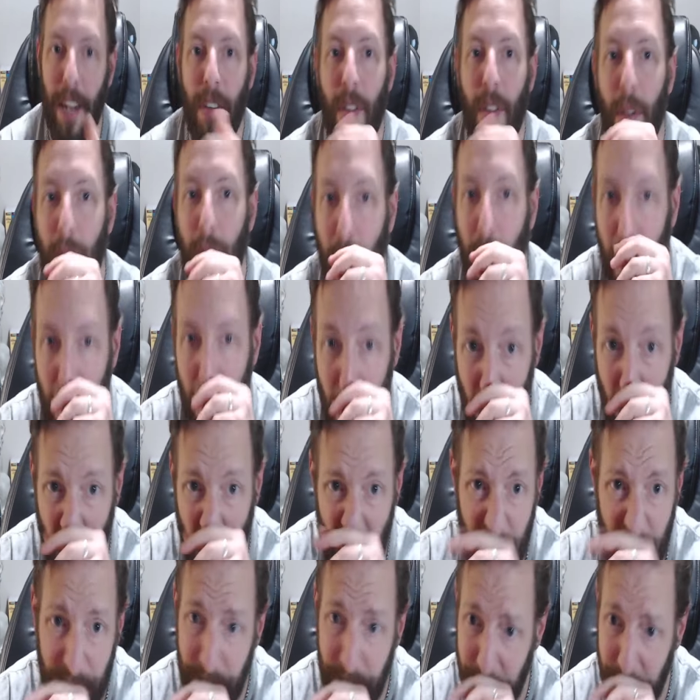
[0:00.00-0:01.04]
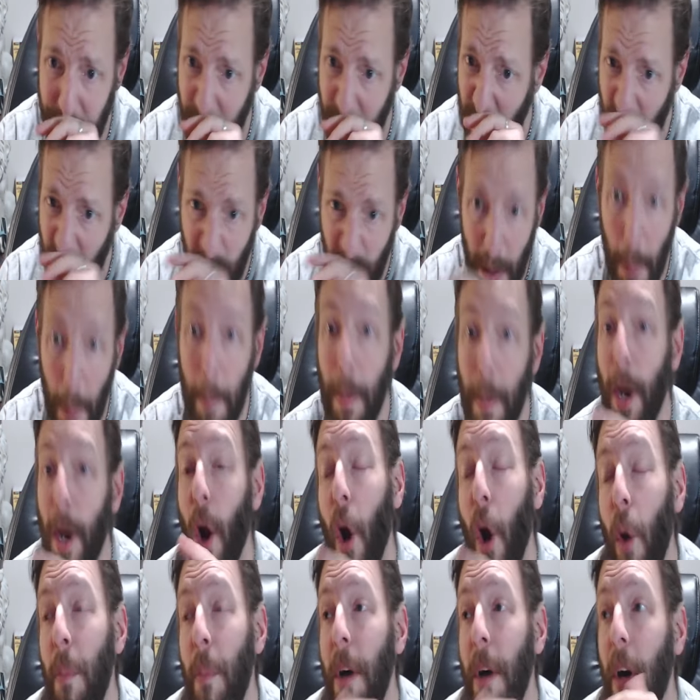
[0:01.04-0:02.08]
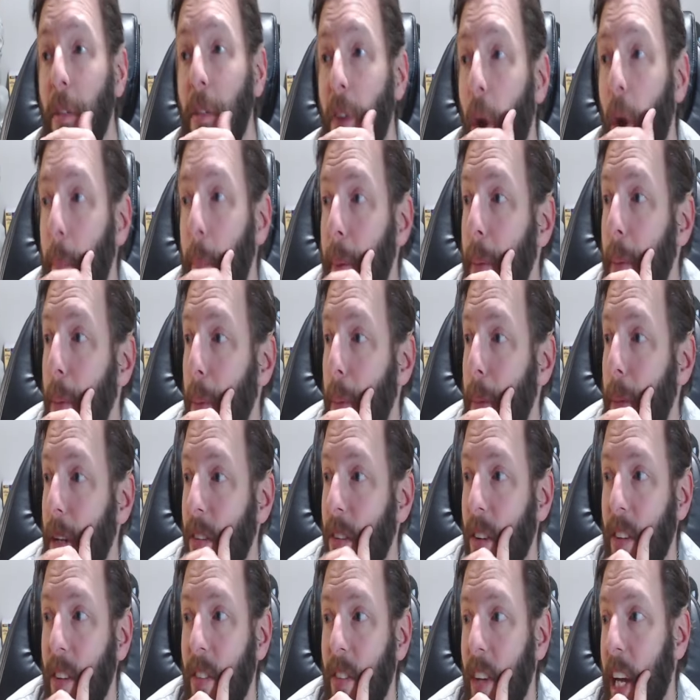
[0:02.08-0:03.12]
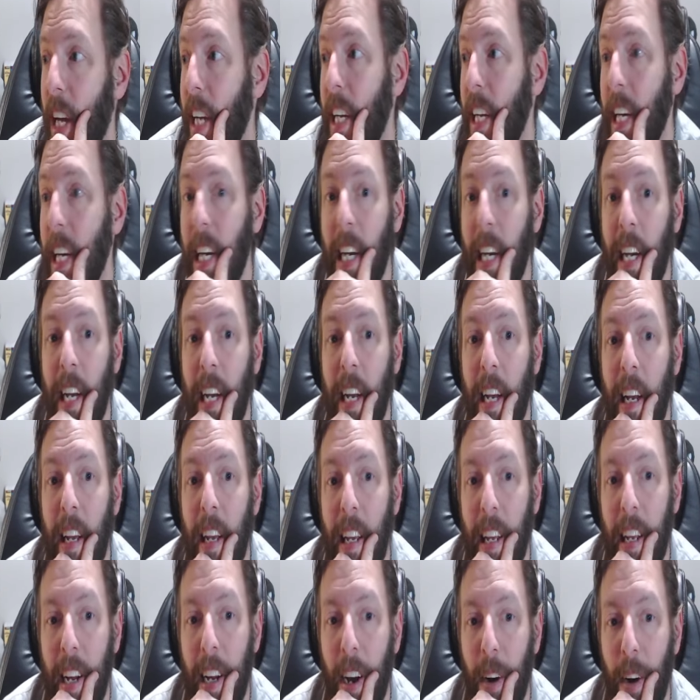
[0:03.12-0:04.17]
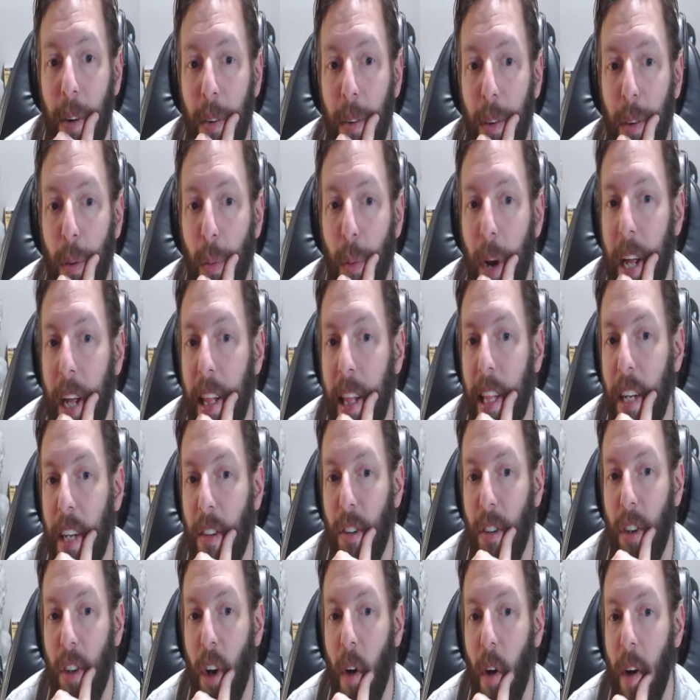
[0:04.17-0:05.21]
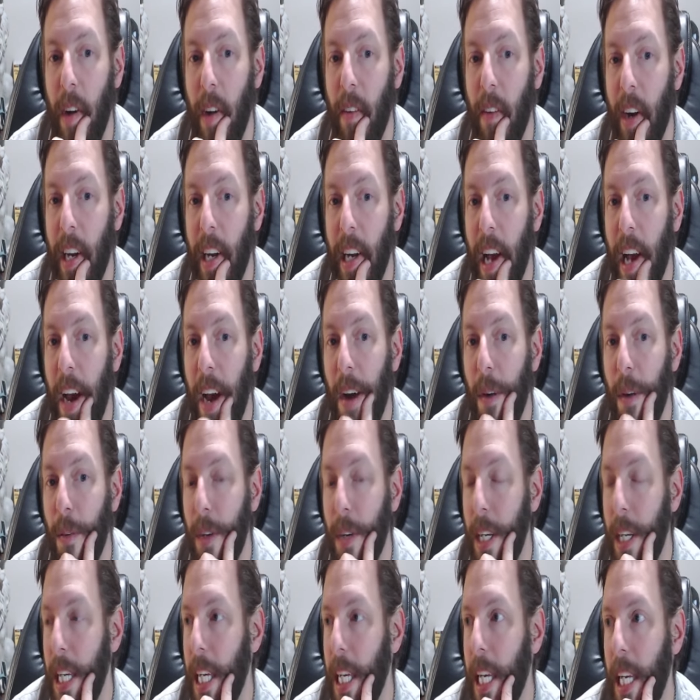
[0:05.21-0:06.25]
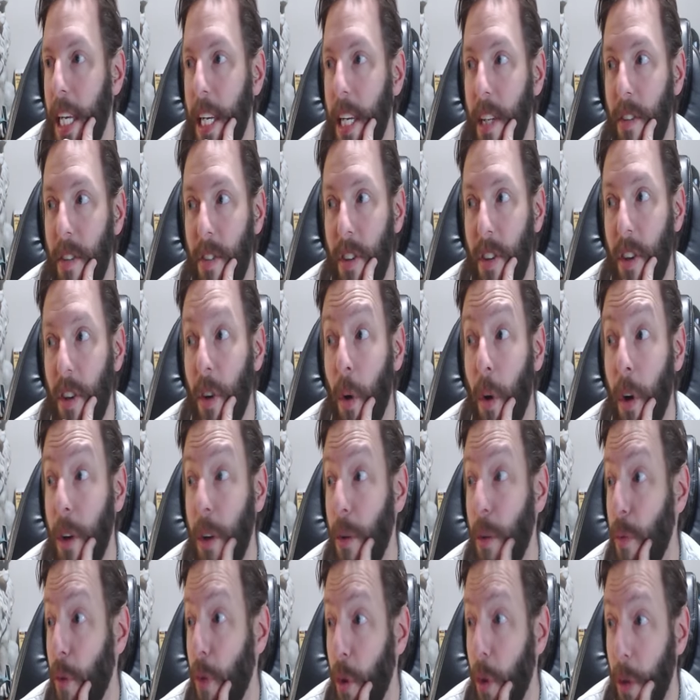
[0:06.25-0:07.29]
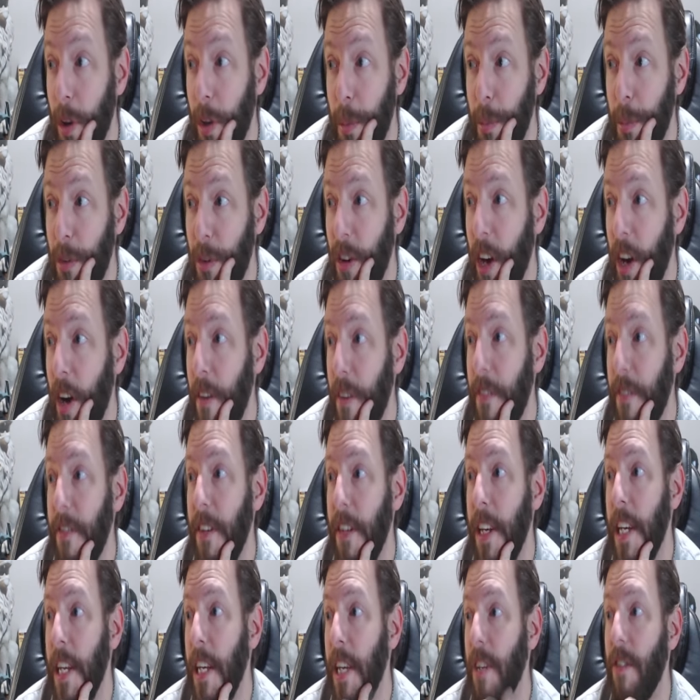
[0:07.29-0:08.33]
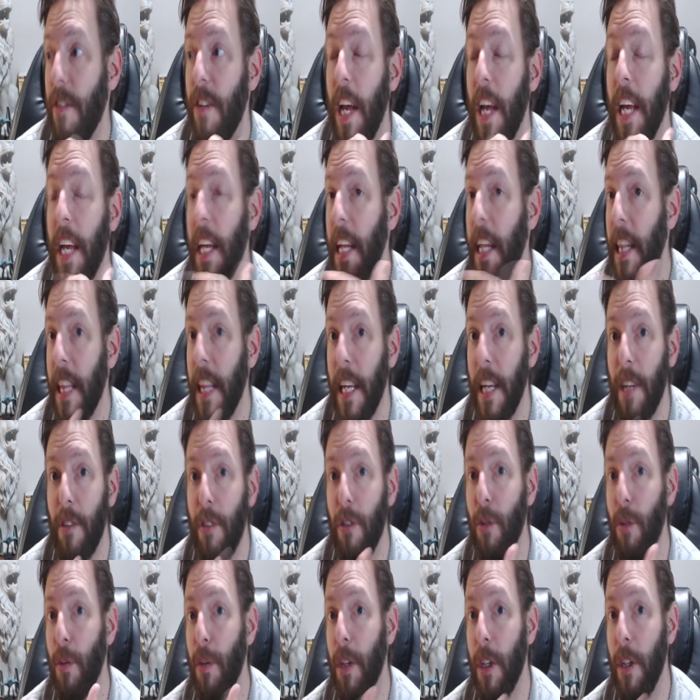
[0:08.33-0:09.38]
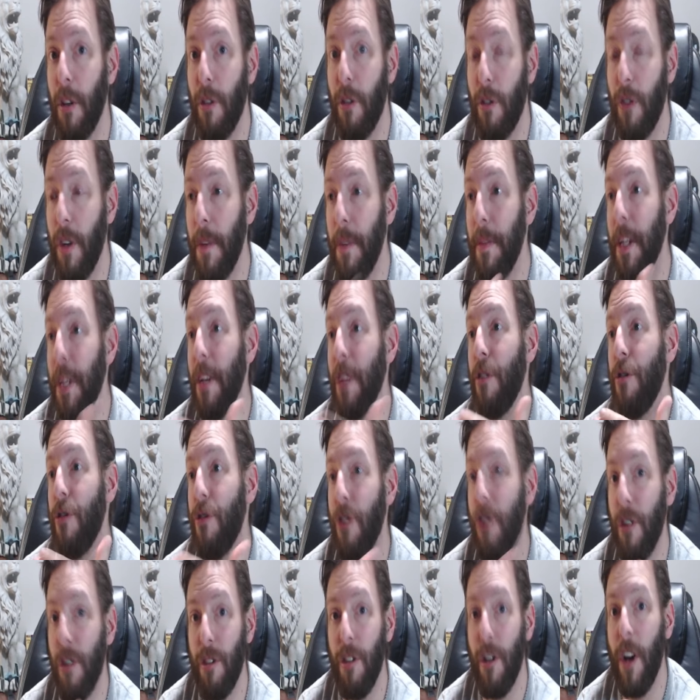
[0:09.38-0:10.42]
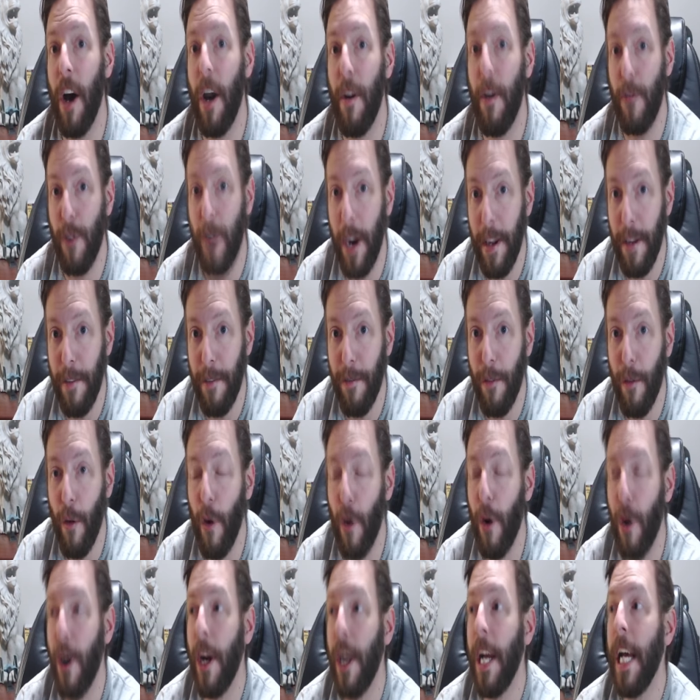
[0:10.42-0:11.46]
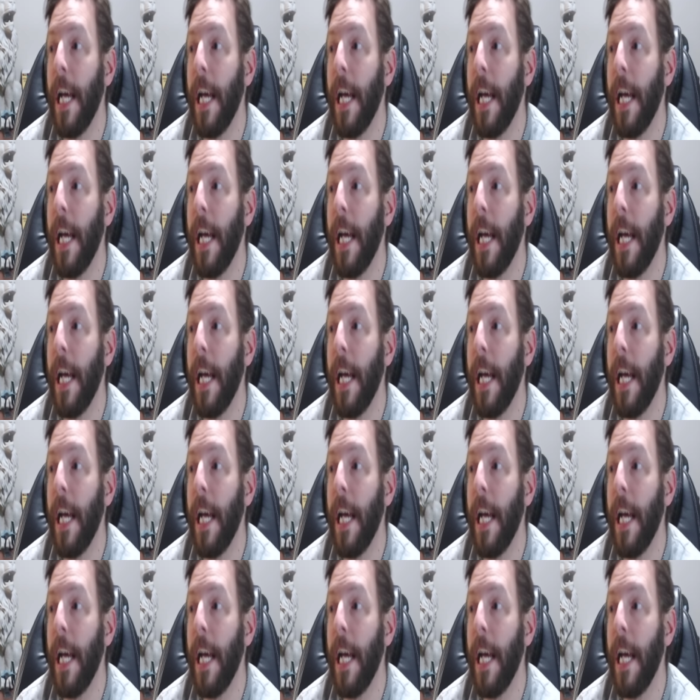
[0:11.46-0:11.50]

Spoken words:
So it's all good. But Oma, of all people, basically said, you know, the way things are going right now, he's going to ruin himself. He's taking things to an extreme that he's just not ready for.